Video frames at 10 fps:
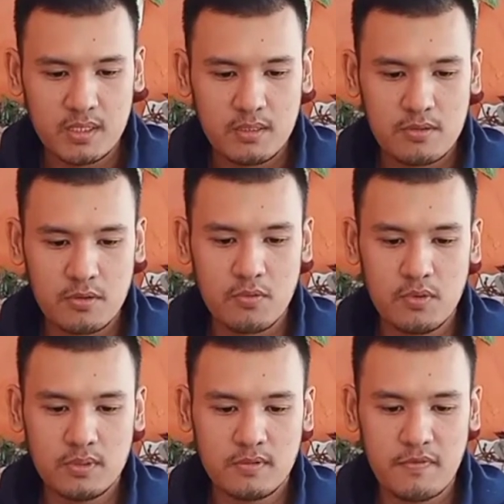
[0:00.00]
through
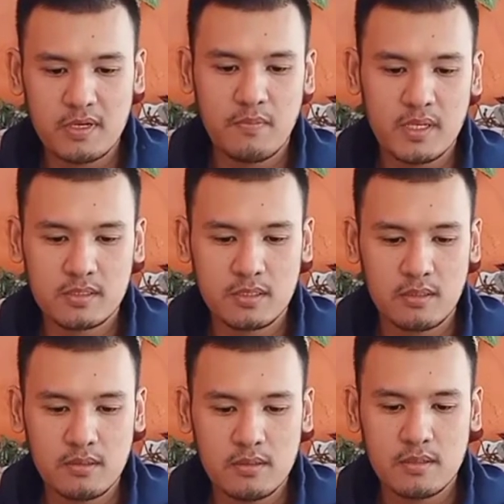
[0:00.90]
the
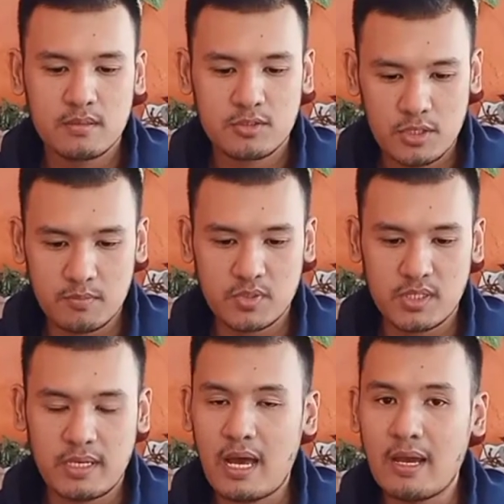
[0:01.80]
fundamental terms
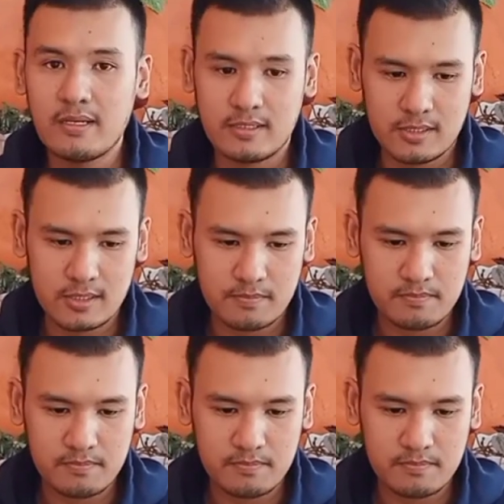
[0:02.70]
and ideas.